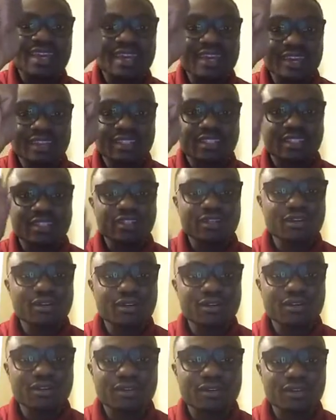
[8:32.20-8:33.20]
it
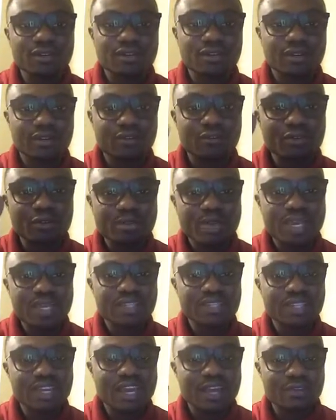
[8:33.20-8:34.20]
still
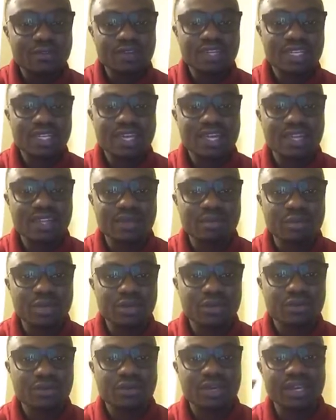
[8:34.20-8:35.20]
remains a $100
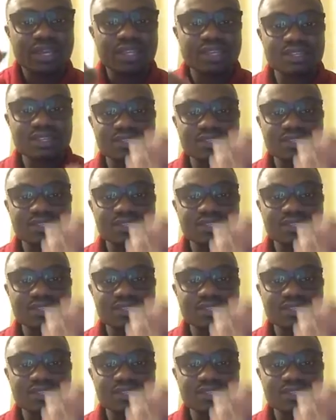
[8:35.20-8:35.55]
bill, and it